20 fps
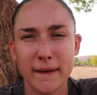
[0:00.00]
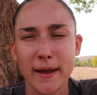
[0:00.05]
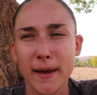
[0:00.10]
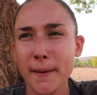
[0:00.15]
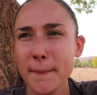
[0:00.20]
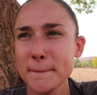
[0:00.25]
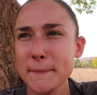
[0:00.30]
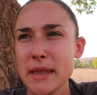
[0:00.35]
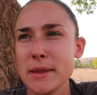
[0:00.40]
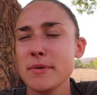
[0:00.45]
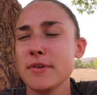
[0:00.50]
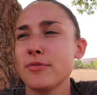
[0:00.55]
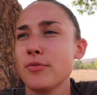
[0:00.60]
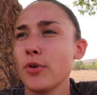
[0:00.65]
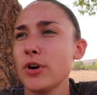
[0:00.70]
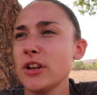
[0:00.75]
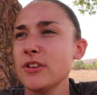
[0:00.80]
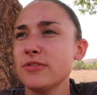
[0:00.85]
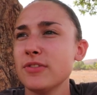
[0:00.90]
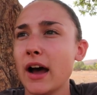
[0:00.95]
up, maybe
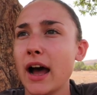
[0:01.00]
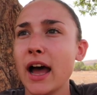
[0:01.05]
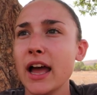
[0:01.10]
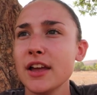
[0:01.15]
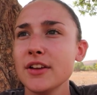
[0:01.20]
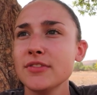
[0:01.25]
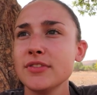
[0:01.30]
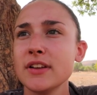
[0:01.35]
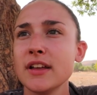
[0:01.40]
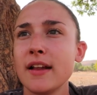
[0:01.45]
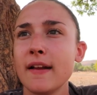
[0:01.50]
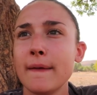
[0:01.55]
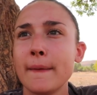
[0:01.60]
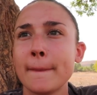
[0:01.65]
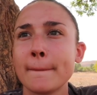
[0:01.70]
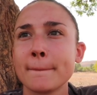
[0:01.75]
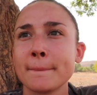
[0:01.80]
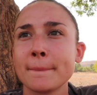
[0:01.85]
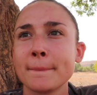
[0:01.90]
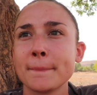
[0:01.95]
45.
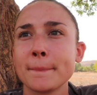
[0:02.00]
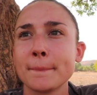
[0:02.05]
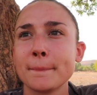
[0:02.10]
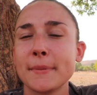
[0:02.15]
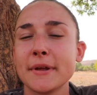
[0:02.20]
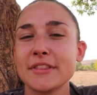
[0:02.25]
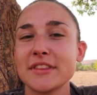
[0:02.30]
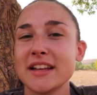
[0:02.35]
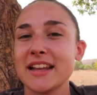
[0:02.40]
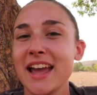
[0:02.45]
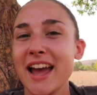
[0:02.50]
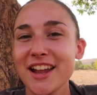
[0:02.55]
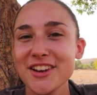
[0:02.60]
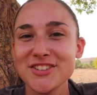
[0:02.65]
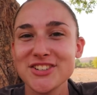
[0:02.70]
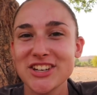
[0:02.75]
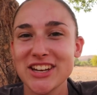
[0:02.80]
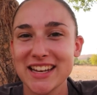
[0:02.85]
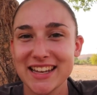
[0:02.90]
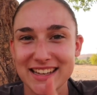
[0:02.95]
But the
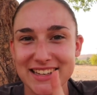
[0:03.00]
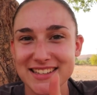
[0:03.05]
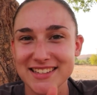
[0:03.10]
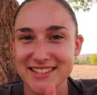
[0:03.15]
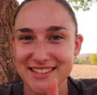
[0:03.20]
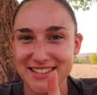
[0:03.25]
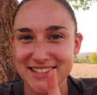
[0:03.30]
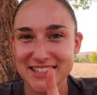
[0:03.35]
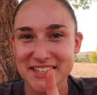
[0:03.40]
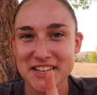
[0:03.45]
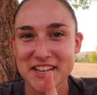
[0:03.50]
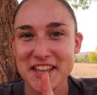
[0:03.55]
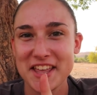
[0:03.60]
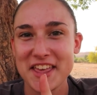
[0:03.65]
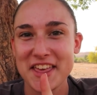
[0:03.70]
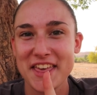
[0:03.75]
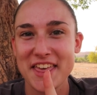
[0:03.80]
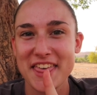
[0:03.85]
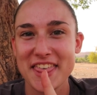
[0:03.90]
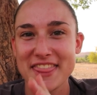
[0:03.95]
catch is
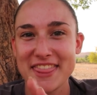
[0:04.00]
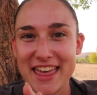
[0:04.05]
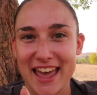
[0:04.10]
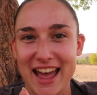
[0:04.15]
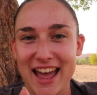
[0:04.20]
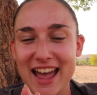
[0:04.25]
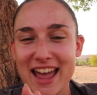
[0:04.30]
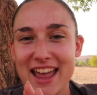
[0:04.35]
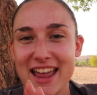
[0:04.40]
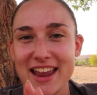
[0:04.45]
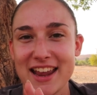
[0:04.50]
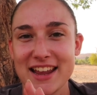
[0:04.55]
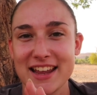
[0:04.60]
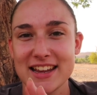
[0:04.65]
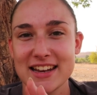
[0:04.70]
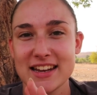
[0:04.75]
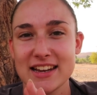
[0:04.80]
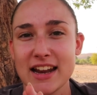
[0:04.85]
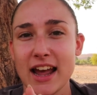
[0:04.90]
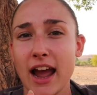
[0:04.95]
that
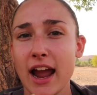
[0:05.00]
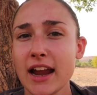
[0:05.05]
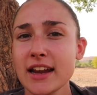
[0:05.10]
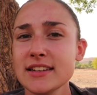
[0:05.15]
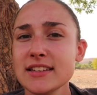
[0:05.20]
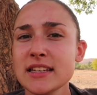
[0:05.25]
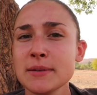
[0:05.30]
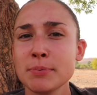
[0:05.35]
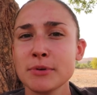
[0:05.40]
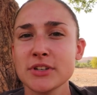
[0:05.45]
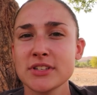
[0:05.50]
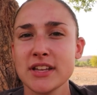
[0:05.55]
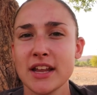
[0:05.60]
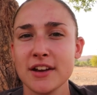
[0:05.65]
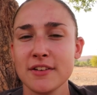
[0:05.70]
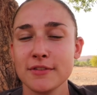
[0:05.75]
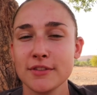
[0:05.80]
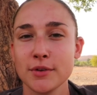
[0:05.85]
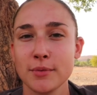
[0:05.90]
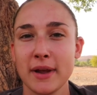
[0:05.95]

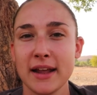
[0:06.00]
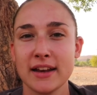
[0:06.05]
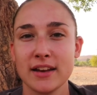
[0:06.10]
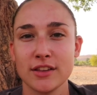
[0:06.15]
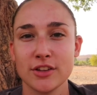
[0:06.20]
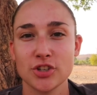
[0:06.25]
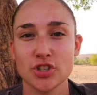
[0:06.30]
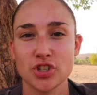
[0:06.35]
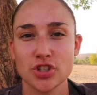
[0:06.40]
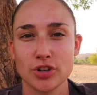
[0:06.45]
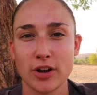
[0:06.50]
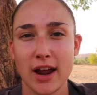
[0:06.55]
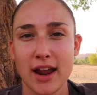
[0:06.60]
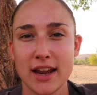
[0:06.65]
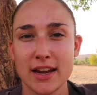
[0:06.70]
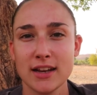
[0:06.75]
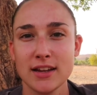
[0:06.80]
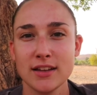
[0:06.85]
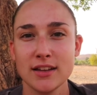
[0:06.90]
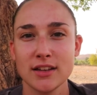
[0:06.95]
90% of the way to the
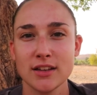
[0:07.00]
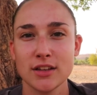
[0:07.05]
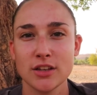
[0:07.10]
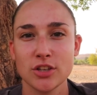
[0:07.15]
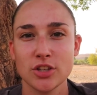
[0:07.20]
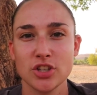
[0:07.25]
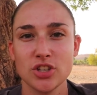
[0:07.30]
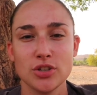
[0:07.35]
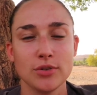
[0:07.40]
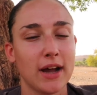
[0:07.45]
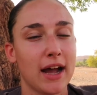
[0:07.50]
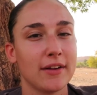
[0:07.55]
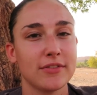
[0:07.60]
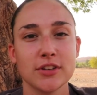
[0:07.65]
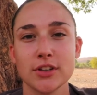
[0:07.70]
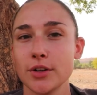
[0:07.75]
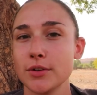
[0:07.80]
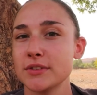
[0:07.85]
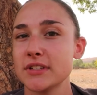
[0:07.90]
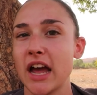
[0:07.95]
shrine, you
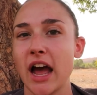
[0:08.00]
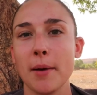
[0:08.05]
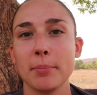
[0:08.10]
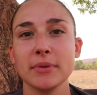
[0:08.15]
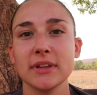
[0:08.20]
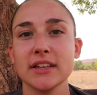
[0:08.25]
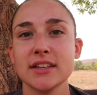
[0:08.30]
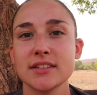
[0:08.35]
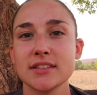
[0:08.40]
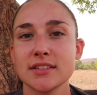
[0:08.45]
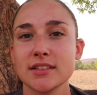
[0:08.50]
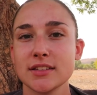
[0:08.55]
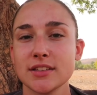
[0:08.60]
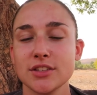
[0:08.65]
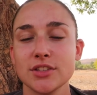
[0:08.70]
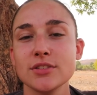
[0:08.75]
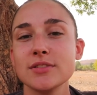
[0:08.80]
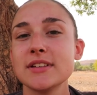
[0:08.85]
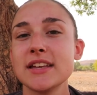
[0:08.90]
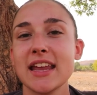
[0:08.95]
have to go topless.
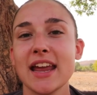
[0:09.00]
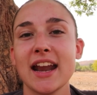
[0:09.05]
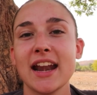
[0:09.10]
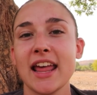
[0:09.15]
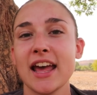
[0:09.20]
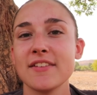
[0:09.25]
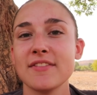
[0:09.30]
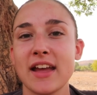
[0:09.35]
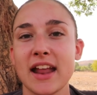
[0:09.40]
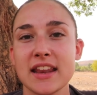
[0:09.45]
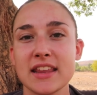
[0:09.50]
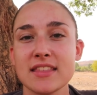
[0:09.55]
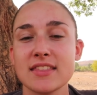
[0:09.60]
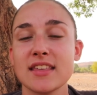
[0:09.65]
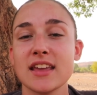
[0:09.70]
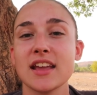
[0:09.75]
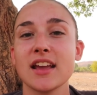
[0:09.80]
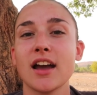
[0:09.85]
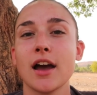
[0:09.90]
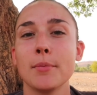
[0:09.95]
You can't have
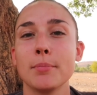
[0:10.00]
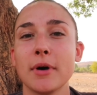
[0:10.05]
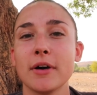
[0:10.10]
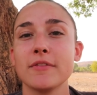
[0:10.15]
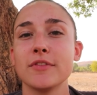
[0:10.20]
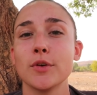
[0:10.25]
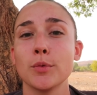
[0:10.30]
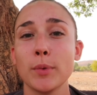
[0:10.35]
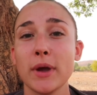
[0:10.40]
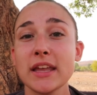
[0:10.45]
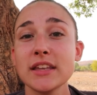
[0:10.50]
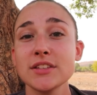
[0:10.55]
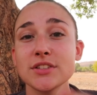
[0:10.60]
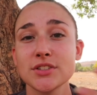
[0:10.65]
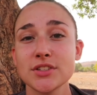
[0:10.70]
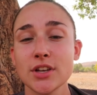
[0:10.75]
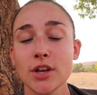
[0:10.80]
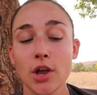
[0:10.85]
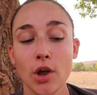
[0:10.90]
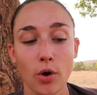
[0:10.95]
anything above the
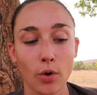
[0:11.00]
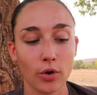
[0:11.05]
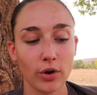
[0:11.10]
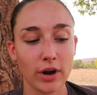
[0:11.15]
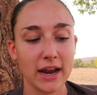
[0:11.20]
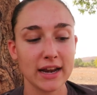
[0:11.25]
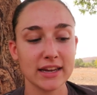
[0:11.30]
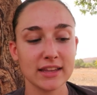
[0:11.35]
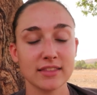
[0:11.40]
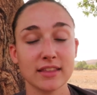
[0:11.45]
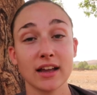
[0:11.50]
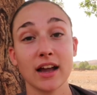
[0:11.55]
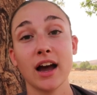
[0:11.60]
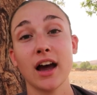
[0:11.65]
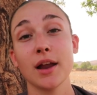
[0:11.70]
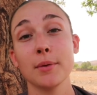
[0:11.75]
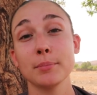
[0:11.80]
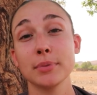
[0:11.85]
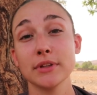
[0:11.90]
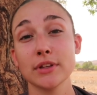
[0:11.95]
waist or anything
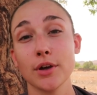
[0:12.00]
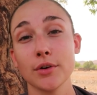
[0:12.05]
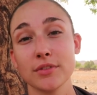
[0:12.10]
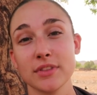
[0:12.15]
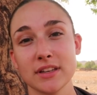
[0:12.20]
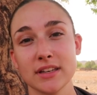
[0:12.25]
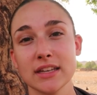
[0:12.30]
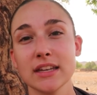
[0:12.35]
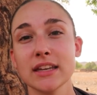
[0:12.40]
on below the